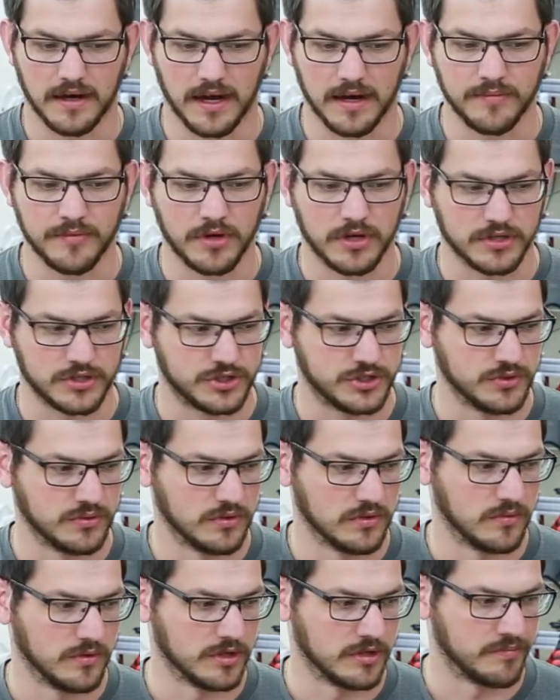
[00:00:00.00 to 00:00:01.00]
I'm not
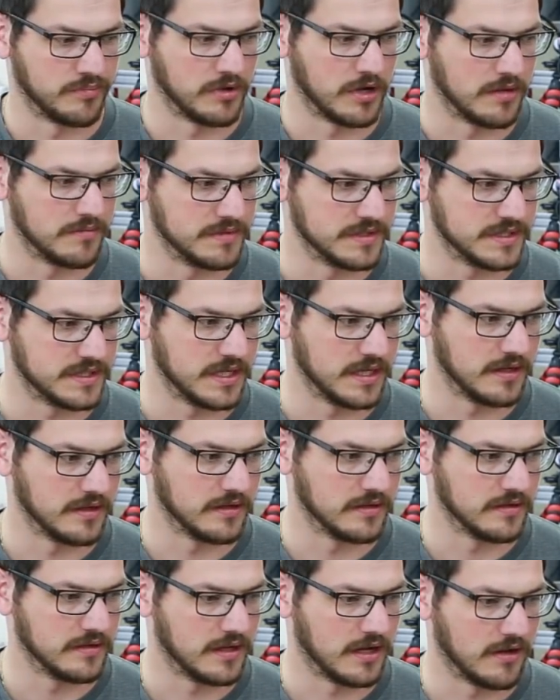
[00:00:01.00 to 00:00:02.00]
sure what the problem is
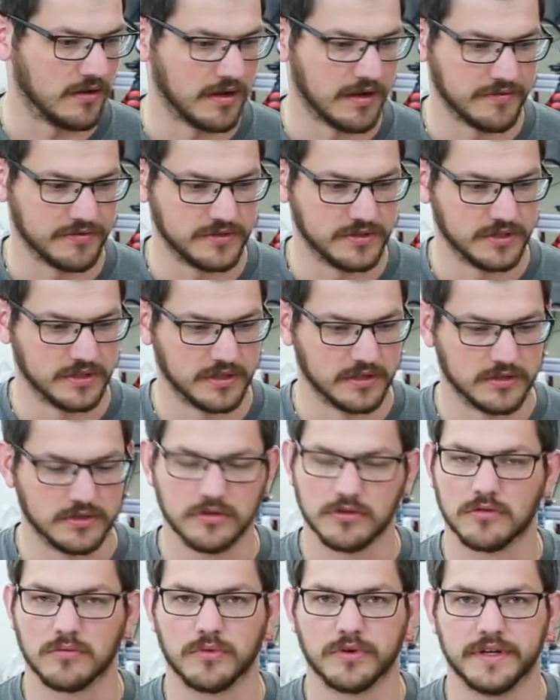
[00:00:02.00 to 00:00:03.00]
there. I'll have to
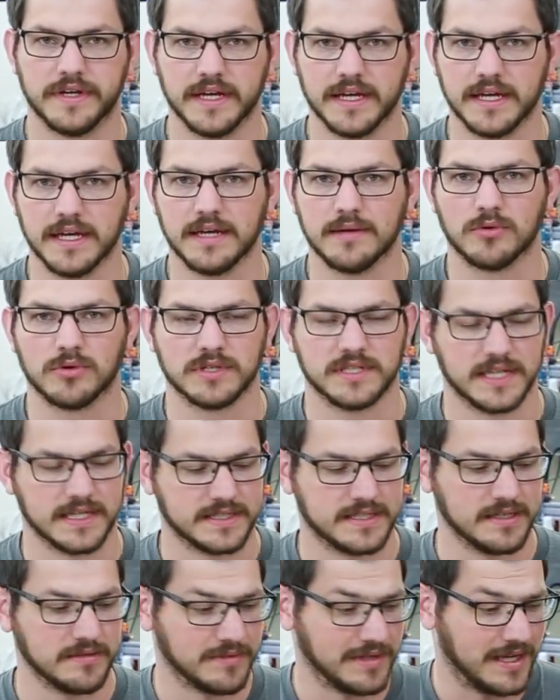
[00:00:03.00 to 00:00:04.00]
do a little more digging, more
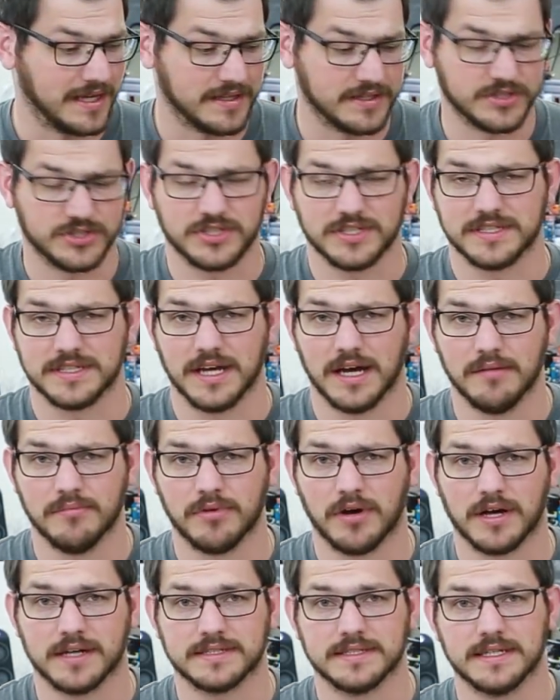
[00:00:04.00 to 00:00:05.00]
testing, but again, this is just the
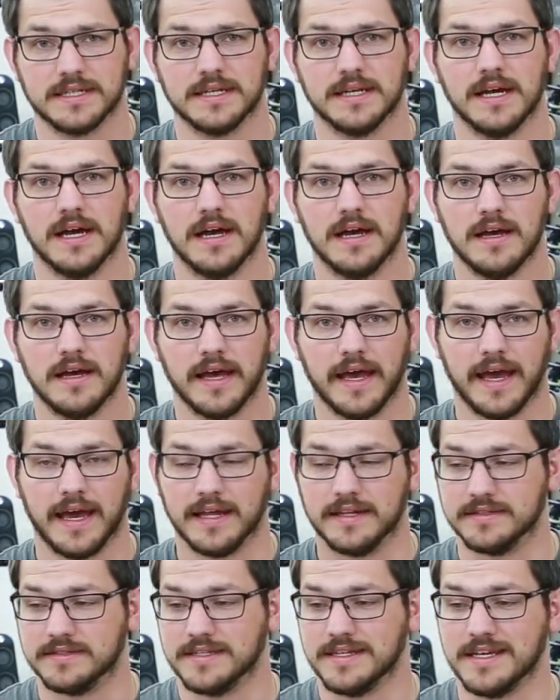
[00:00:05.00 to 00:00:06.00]
unboxing
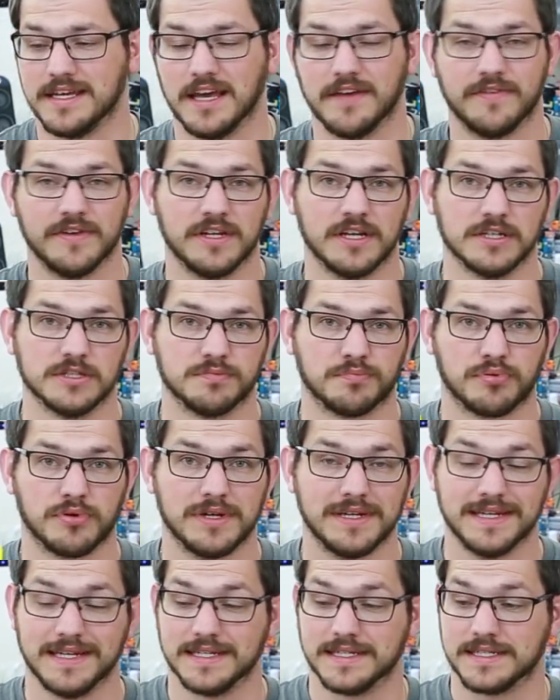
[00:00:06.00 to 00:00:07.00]
and seeing if it does
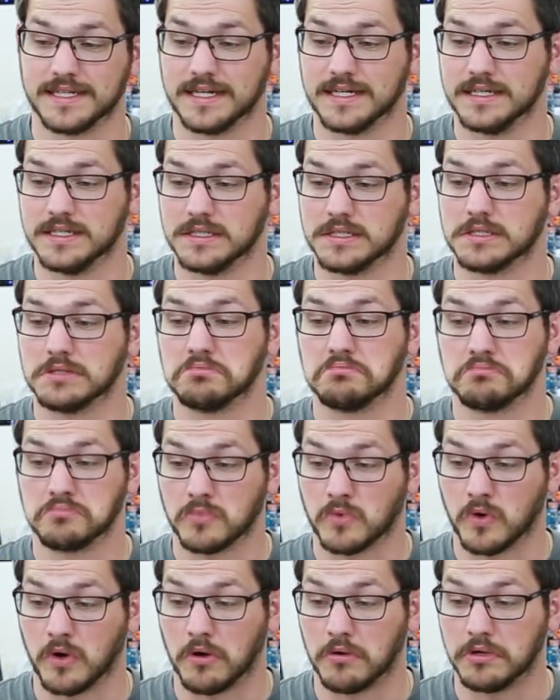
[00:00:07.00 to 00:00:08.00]
print. It does.
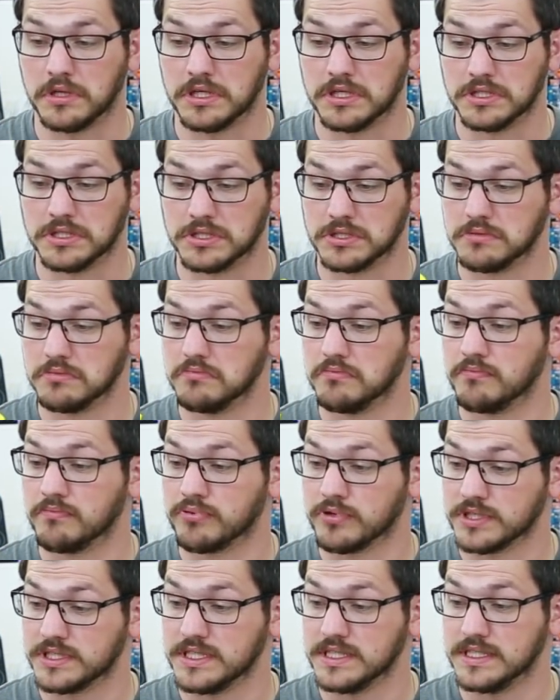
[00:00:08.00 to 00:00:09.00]
Quality is
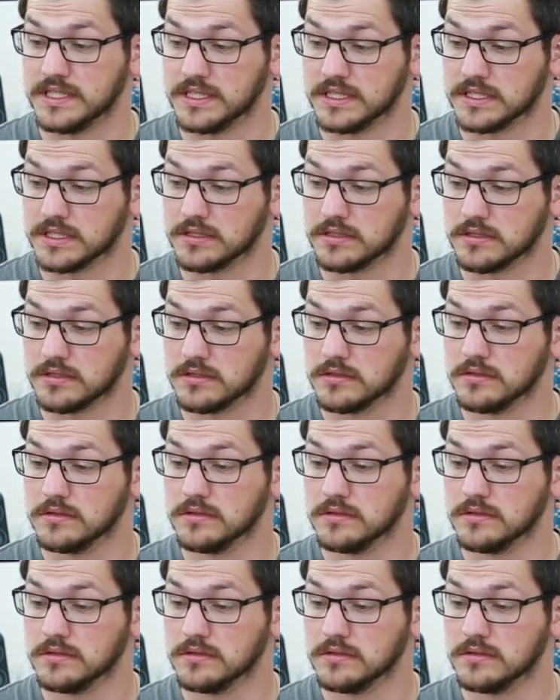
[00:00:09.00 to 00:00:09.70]
pretty decent,